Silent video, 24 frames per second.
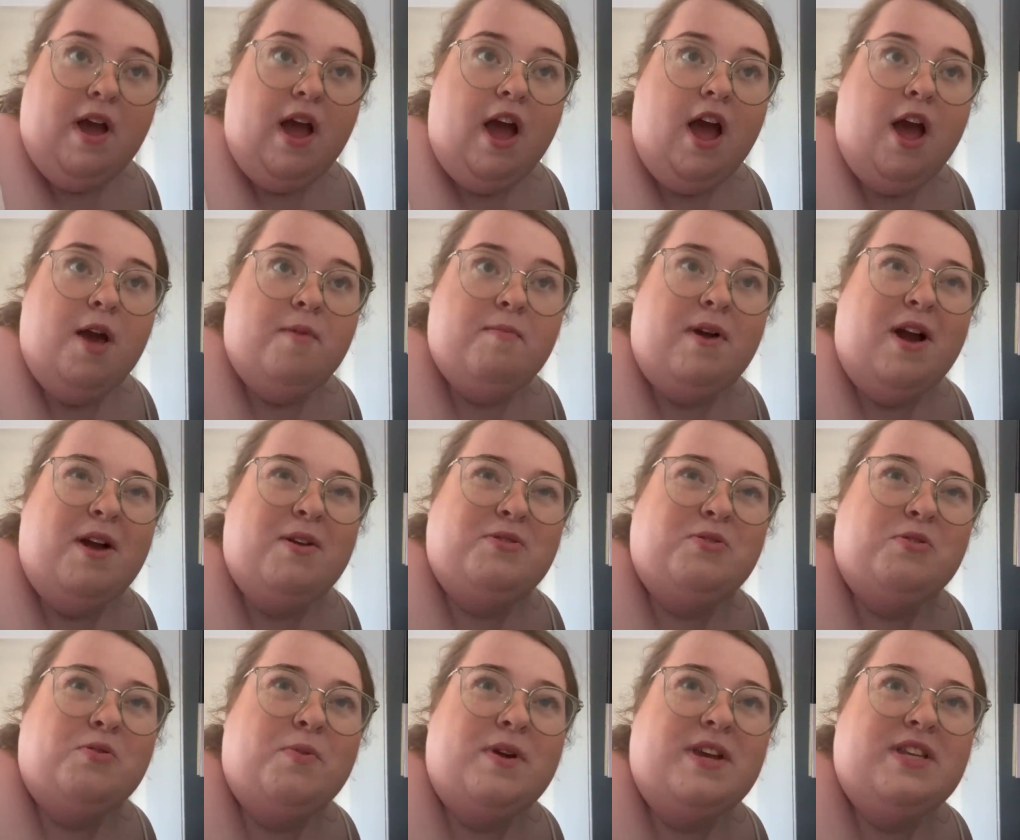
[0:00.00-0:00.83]

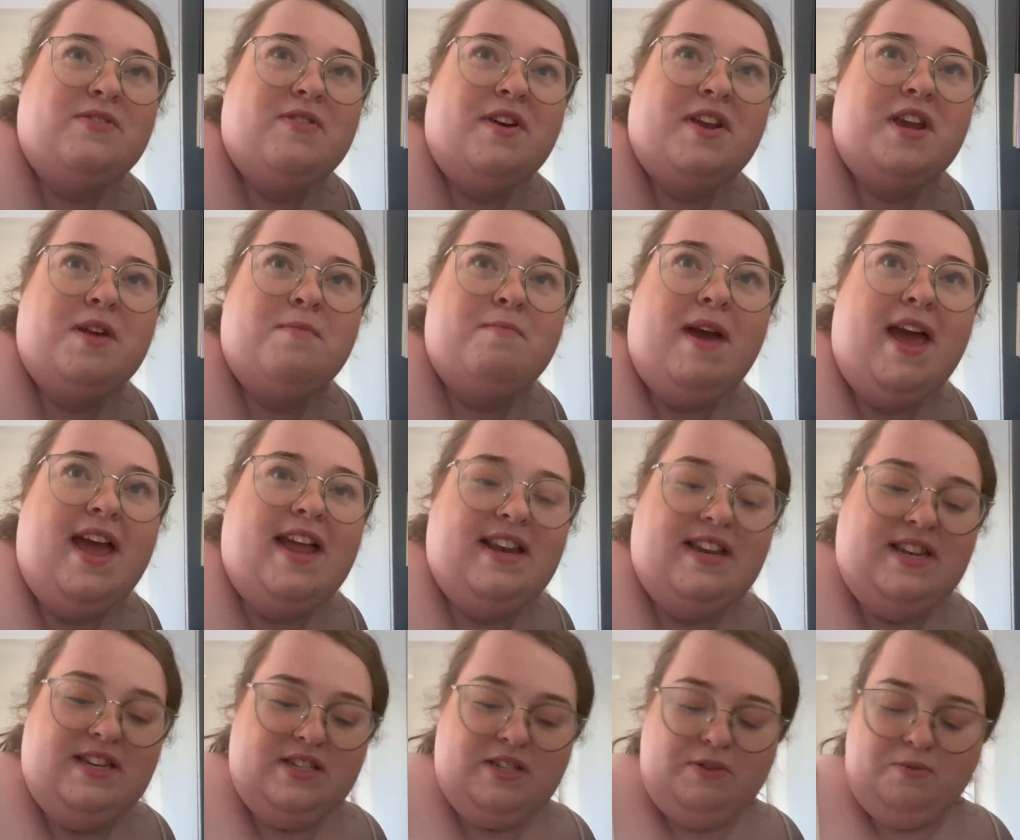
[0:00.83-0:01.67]
I'd always
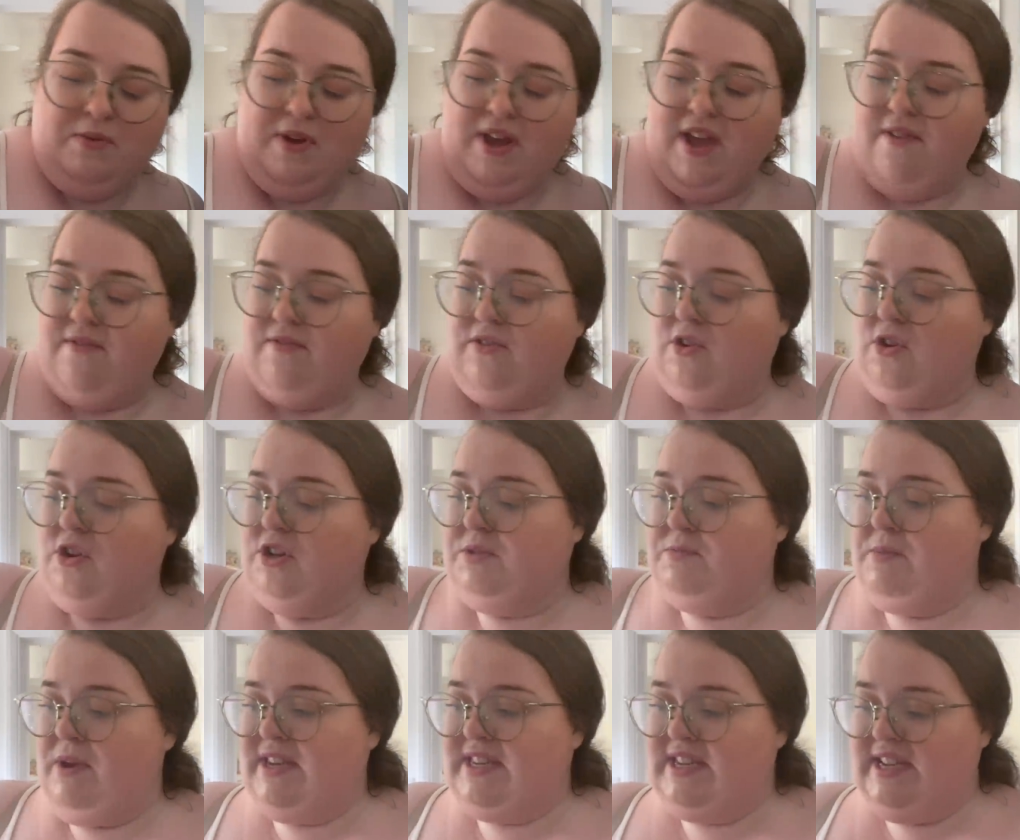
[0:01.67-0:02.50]
recommend with the
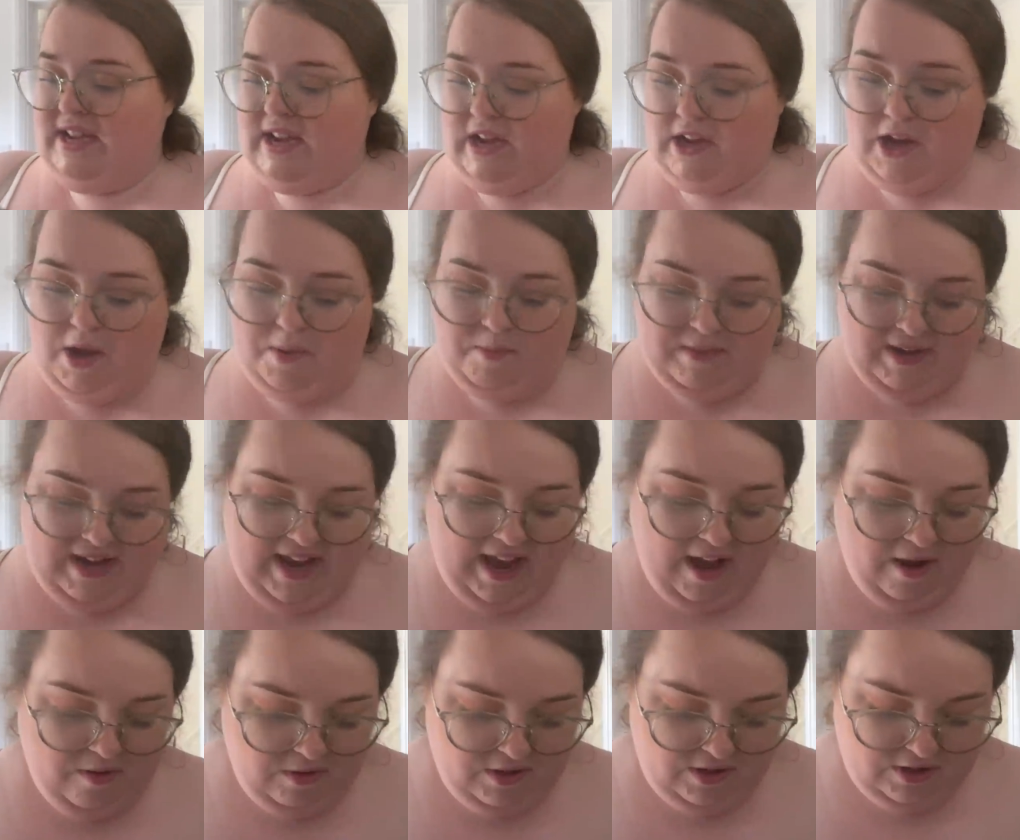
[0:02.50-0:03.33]
Cosmetic Company
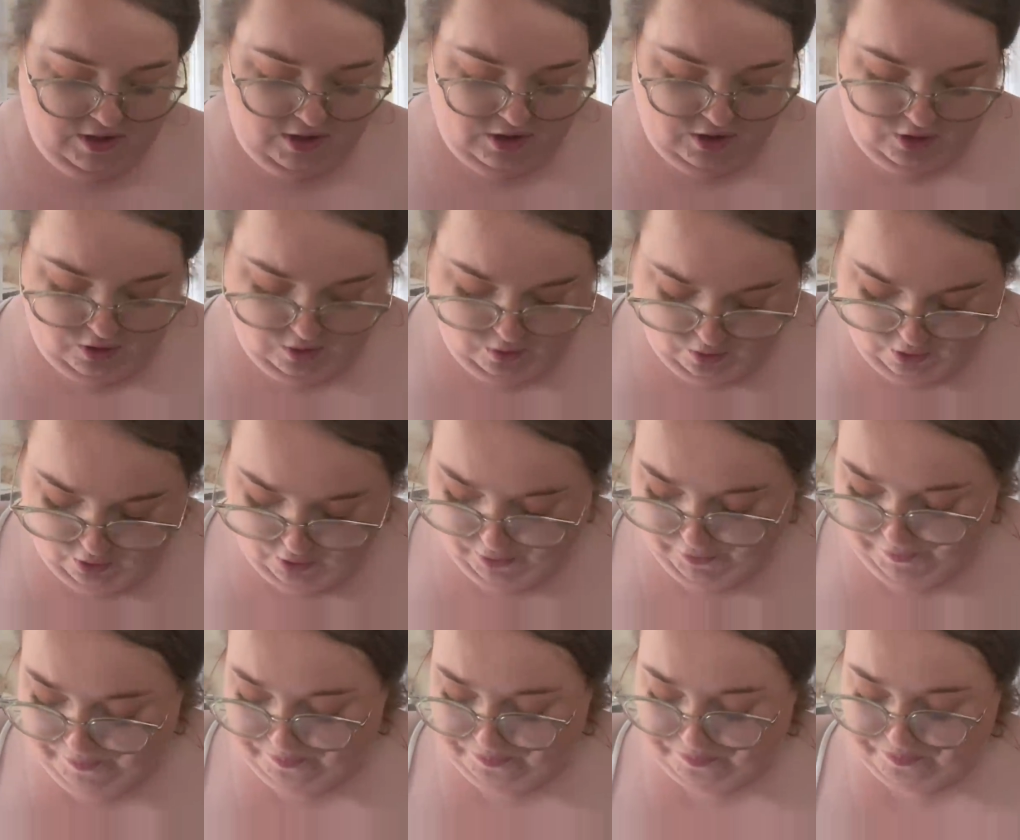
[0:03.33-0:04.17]
Outlet
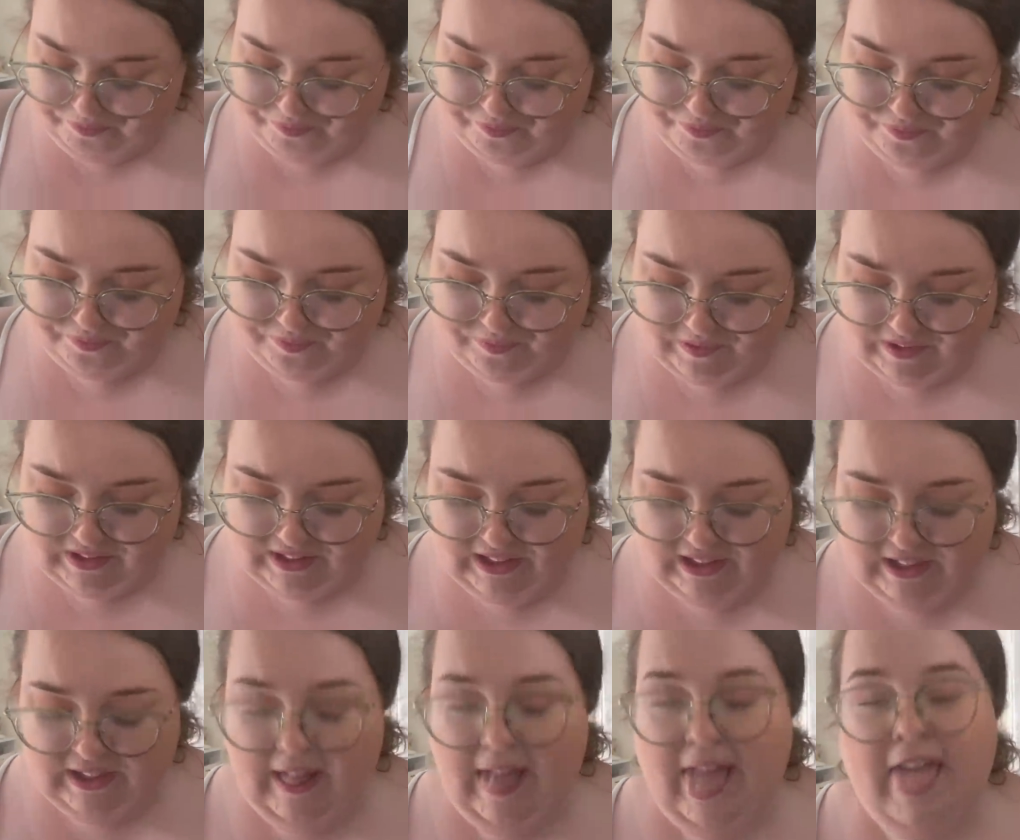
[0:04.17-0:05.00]
Store,
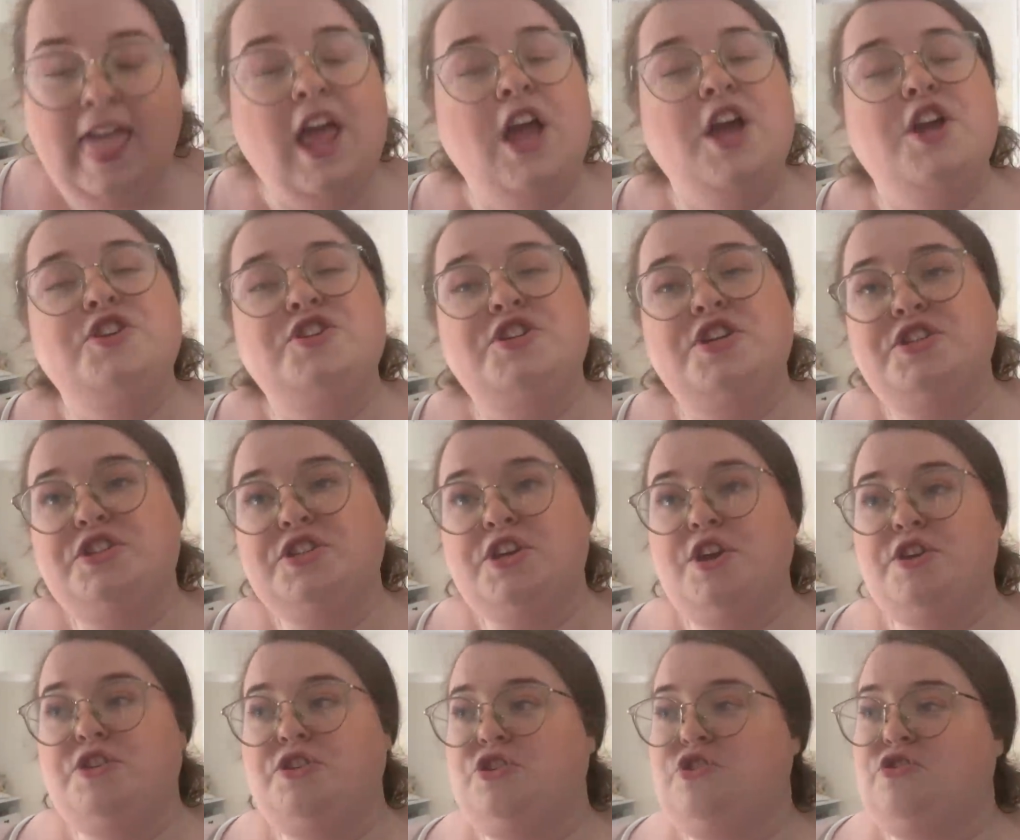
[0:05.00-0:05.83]
just
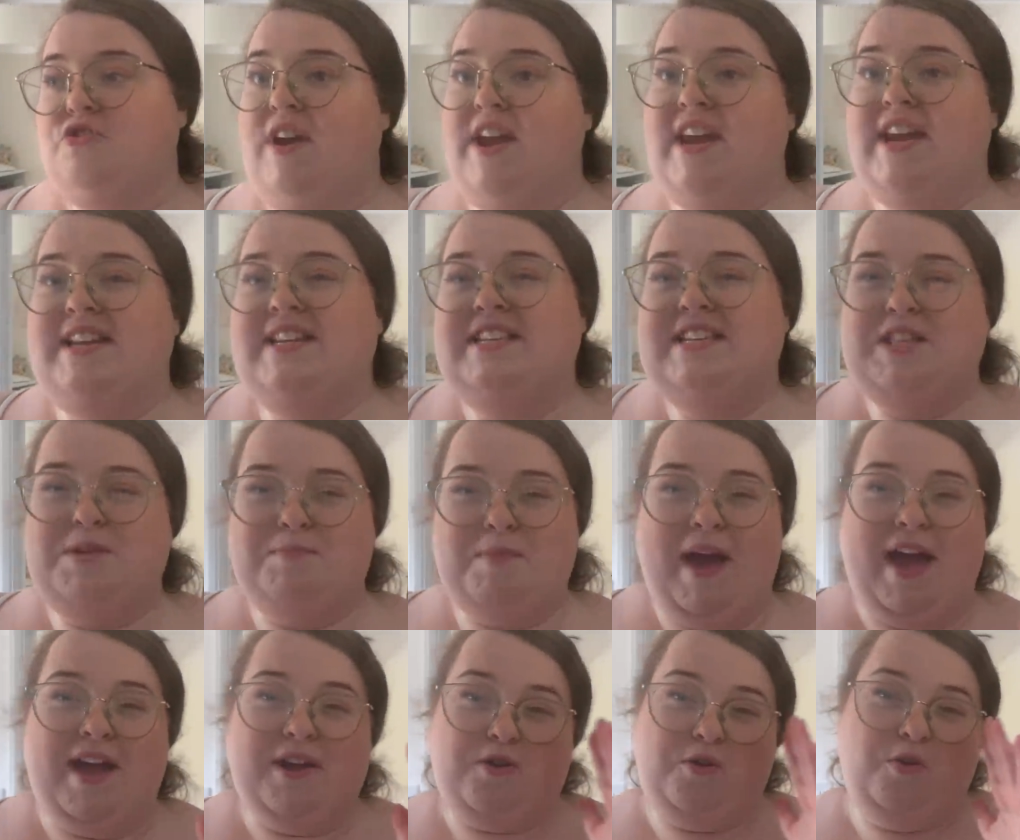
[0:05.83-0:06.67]
go straight into the
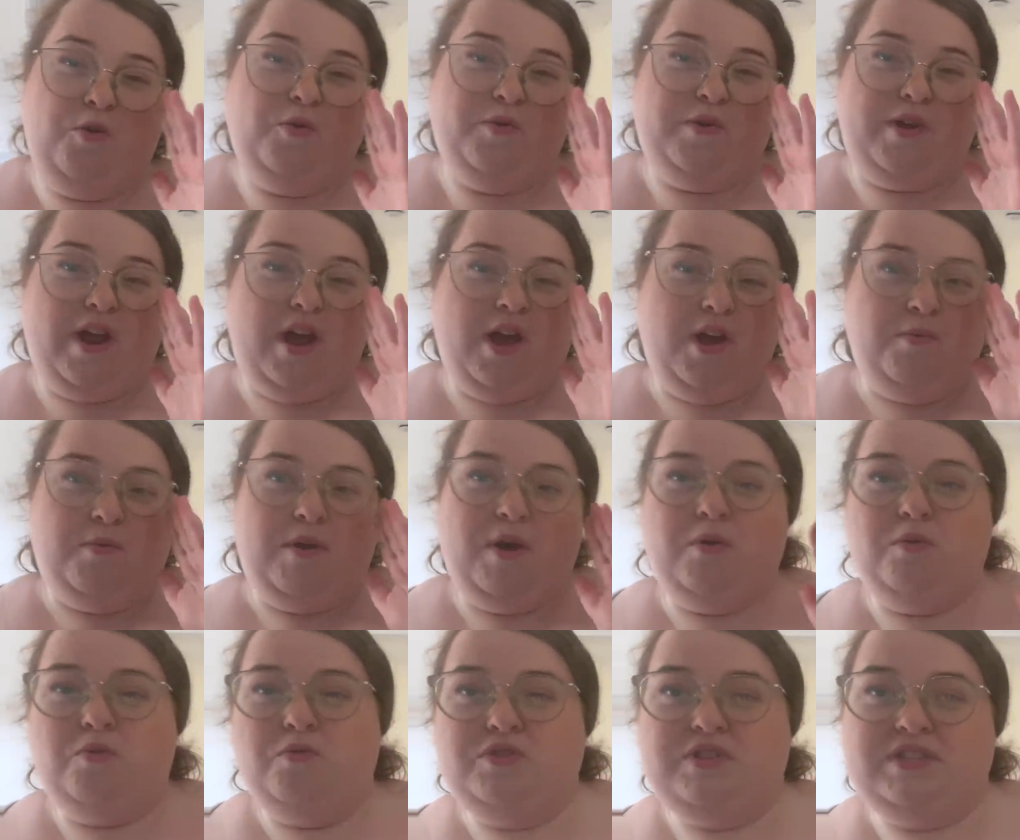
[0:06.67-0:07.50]
back corner
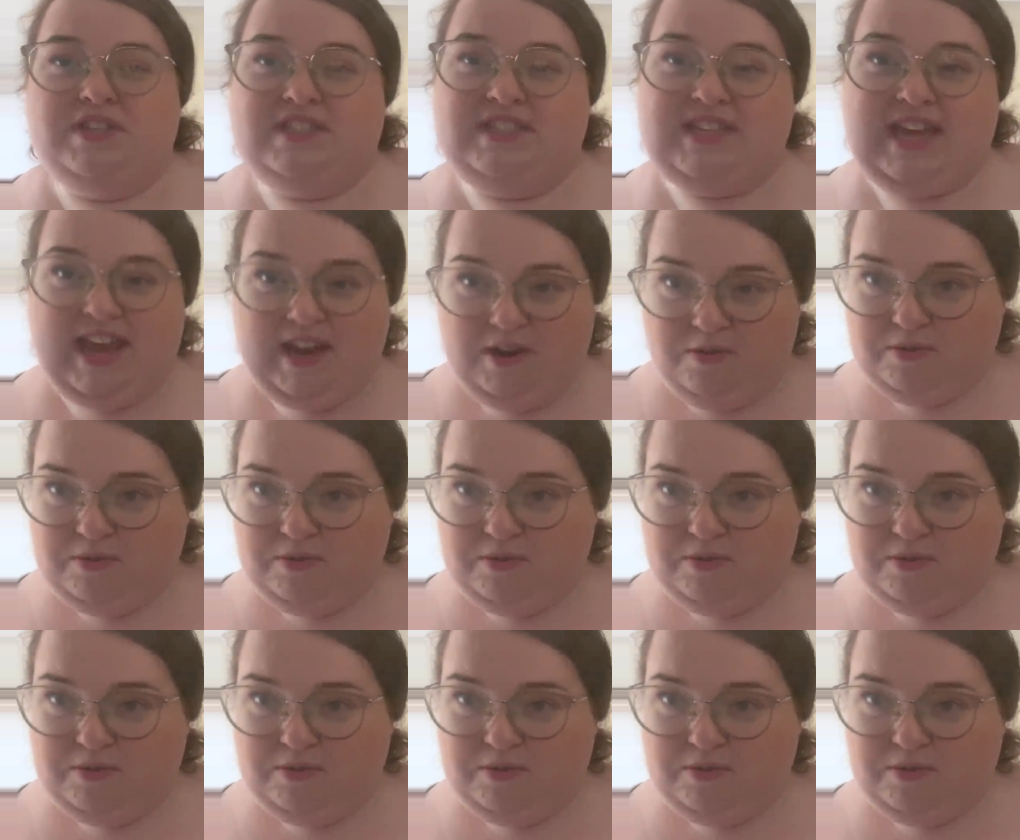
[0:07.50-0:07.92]
where all the sale